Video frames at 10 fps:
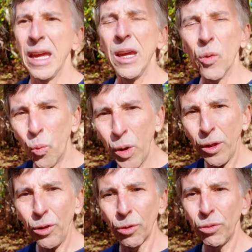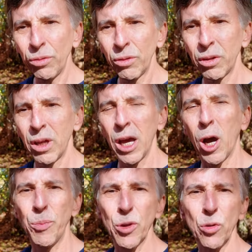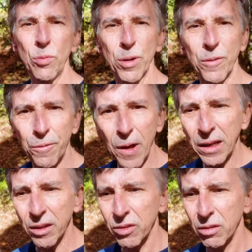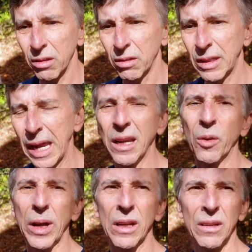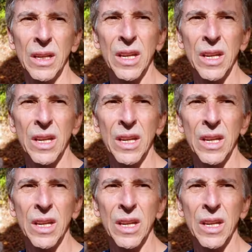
It will help you prevent gaining weight.